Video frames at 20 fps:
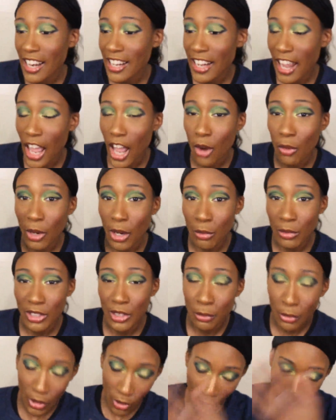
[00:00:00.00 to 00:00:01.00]
now when I went
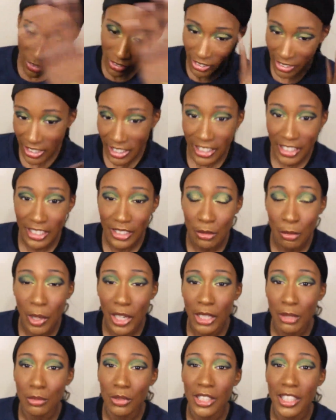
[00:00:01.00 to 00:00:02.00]
to put on this
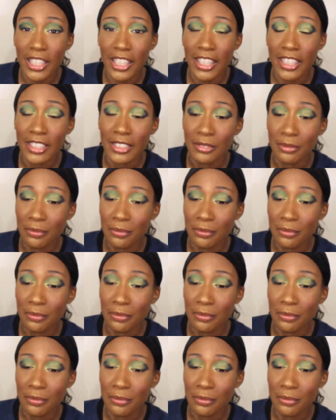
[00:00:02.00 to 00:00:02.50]
makeup look and